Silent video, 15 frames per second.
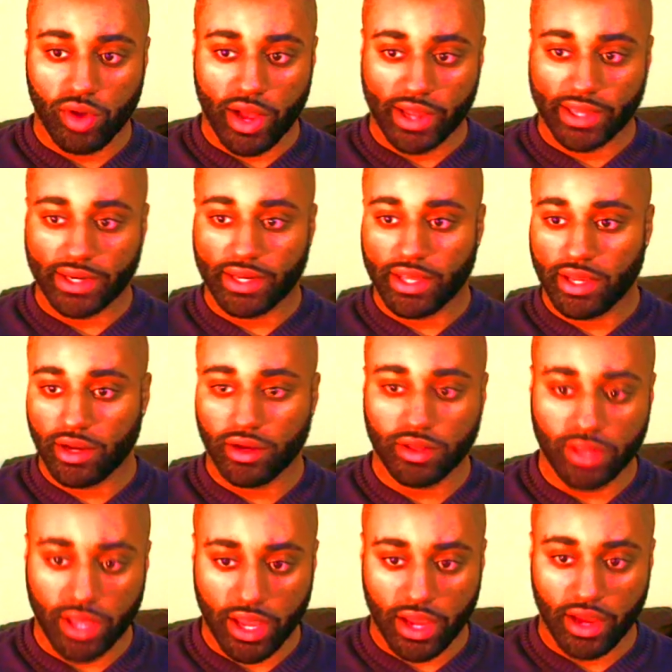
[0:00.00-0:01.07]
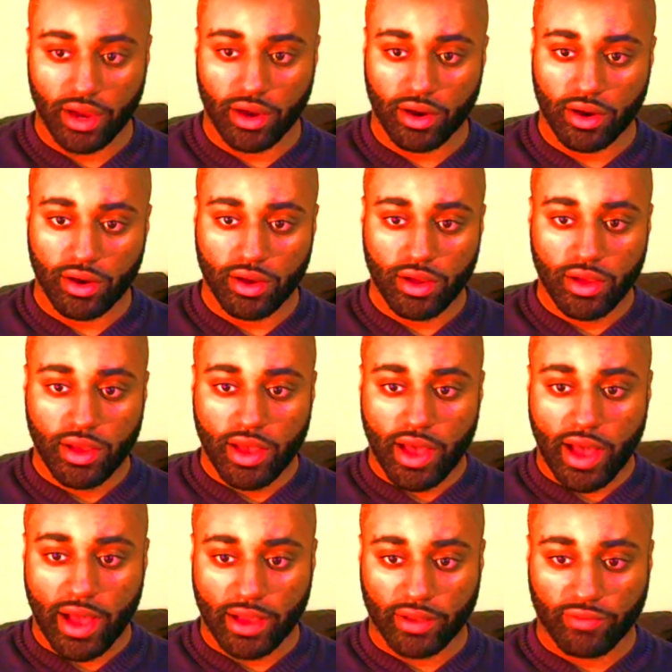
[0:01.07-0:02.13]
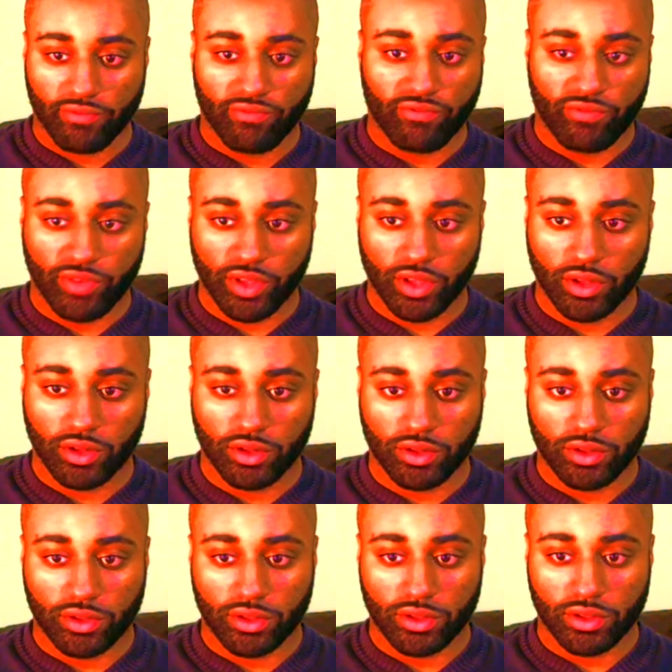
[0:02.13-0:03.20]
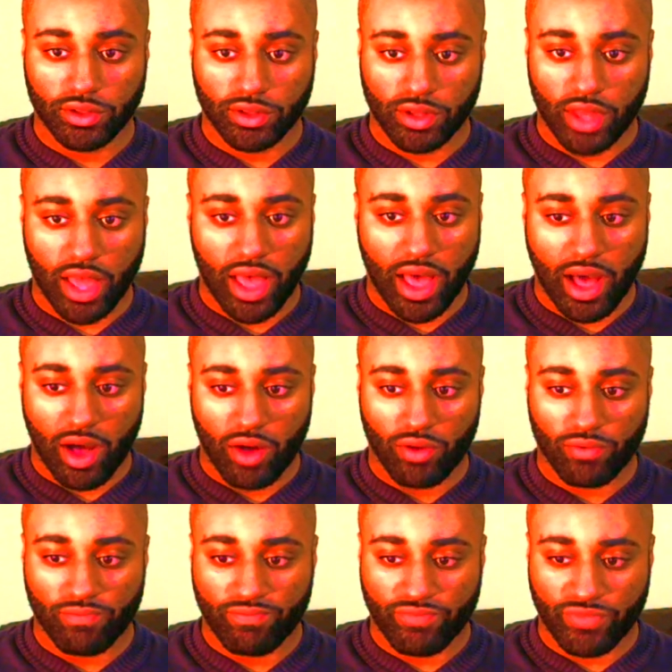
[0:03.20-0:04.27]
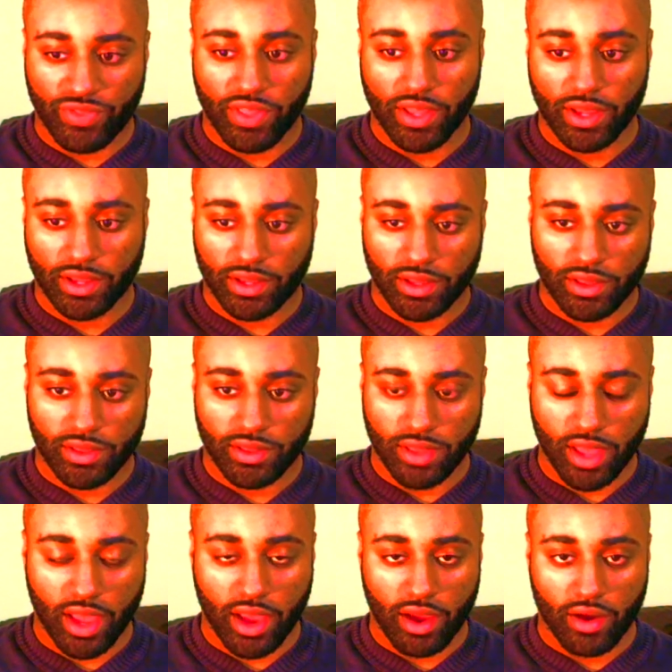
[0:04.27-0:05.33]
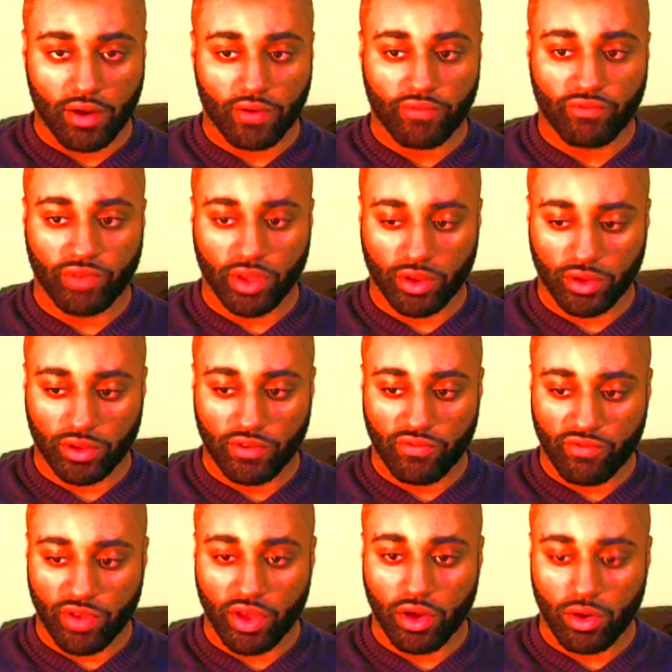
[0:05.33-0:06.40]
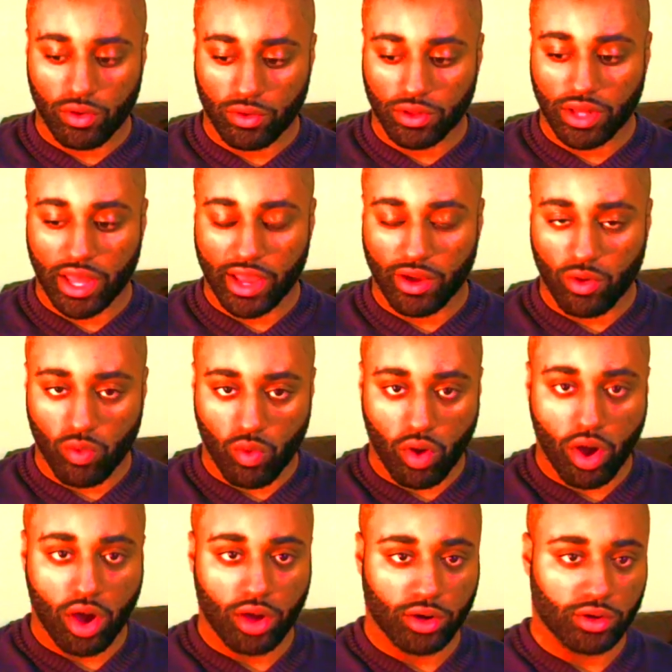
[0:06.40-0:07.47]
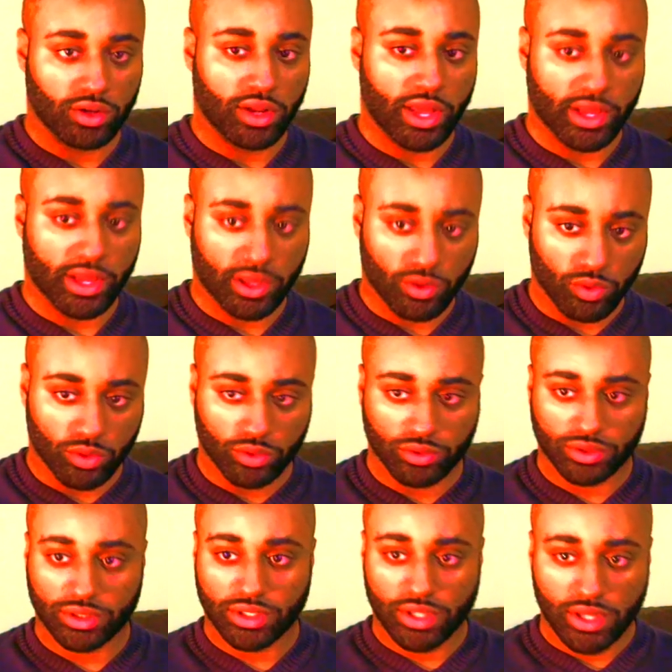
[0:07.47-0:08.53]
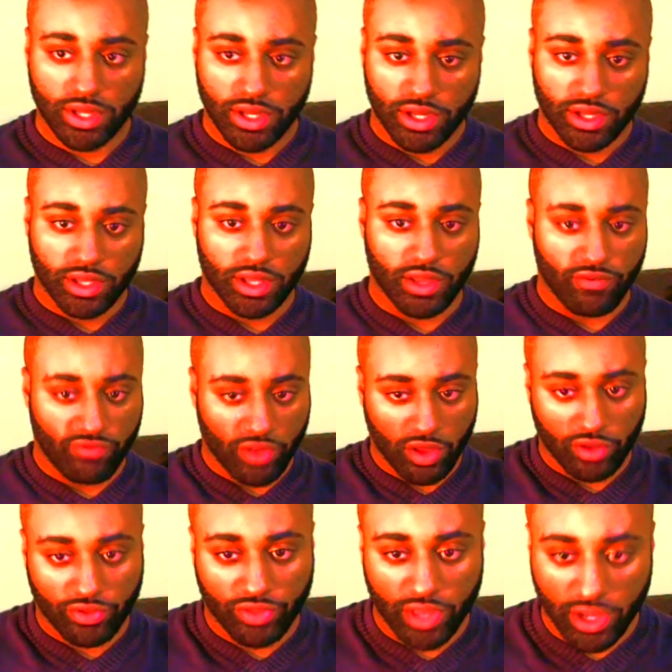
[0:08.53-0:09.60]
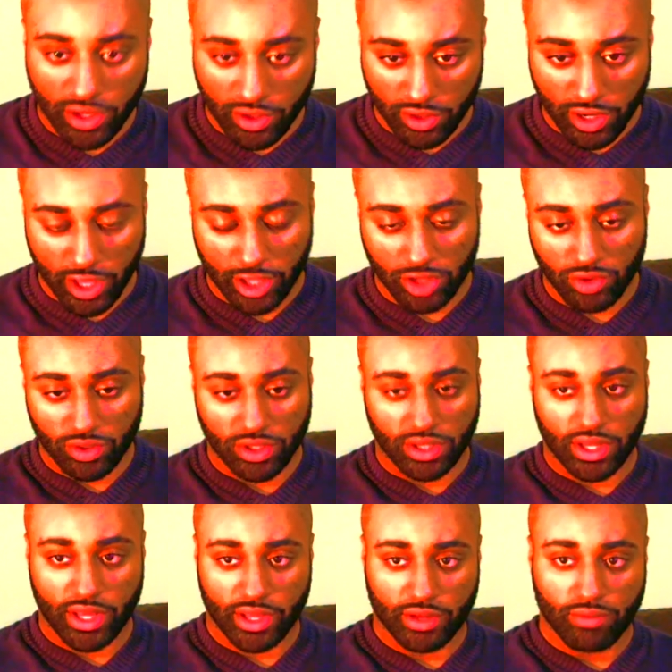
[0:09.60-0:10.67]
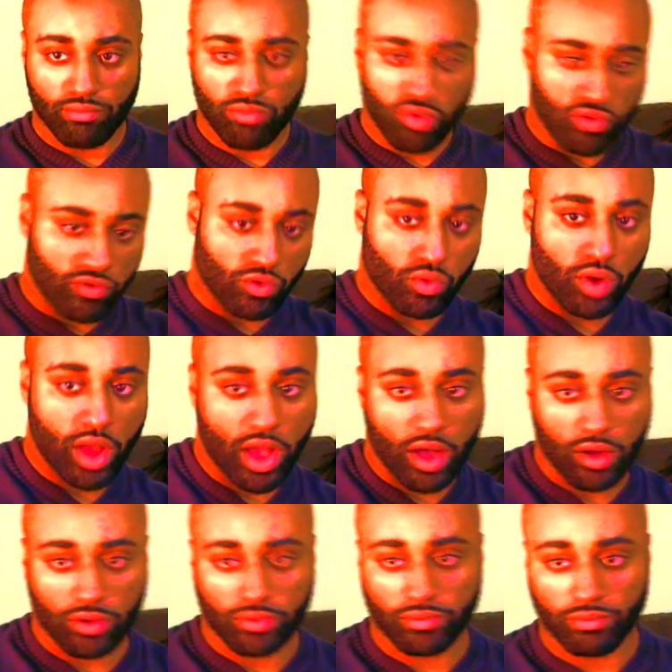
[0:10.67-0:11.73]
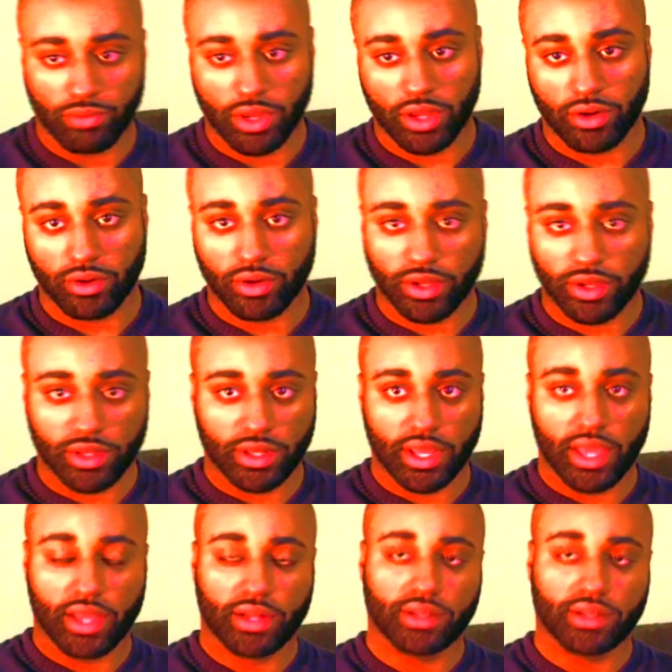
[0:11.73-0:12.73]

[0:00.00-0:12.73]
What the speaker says: I can hear the air, I can feel how thick the air felt. It felt like water, like it felt thicker, like you can like move around better in that.